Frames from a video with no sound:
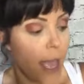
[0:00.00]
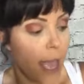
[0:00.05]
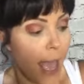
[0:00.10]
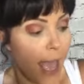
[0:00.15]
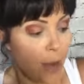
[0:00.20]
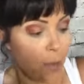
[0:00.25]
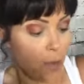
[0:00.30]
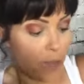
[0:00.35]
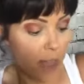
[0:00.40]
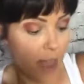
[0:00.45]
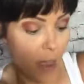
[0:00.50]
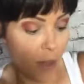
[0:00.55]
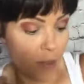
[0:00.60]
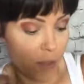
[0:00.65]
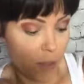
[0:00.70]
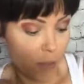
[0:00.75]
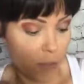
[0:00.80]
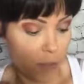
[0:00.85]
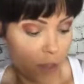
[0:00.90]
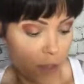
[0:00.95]
and without
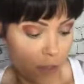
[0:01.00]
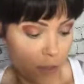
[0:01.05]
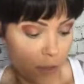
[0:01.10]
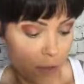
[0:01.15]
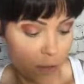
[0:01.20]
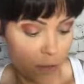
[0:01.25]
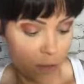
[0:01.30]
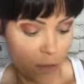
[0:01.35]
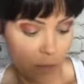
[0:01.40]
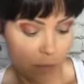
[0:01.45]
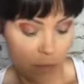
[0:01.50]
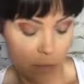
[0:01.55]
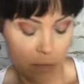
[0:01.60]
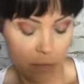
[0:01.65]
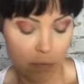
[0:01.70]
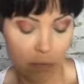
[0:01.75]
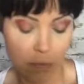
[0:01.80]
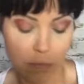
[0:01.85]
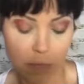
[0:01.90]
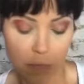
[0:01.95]
those
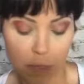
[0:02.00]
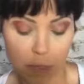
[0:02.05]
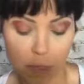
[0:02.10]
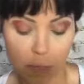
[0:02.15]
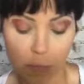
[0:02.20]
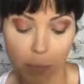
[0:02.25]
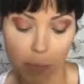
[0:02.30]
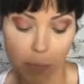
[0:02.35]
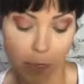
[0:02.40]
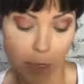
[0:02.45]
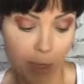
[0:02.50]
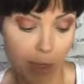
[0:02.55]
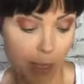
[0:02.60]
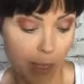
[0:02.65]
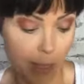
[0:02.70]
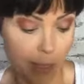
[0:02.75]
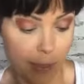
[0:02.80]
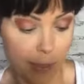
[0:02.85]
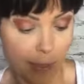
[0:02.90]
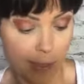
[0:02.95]
little booger
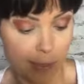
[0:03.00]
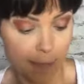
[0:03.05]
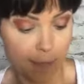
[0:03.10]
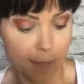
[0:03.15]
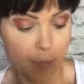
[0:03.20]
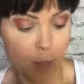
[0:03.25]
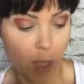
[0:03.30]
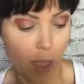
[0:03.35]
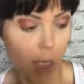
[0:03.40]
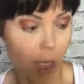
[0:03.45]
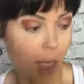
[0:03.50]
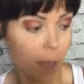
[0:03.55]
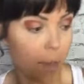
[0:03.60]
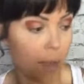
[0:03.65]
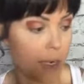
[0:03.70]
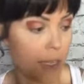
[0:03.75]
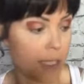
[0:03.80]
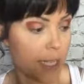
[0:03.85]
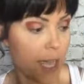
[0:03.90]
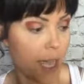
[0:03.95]
things. Okay, I'm
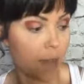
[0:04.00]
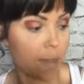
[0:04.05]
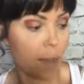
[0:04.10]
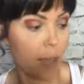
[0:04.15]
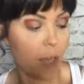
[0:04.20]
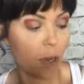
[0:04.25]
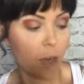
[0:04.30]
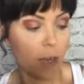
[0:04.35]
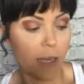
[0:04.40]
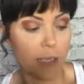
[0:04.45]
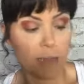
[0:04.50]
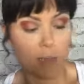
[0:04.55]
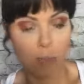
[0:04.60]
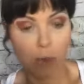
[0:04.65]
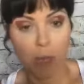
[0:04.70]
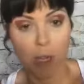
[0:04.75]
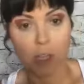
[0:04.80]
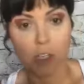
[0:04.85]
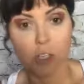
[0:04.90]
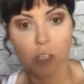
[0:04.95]
gonna take my crease
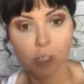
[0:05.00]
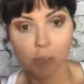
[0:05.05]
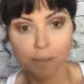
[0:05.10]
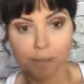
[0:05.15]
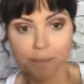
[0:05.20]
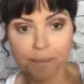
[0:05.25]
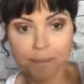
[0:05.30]
brush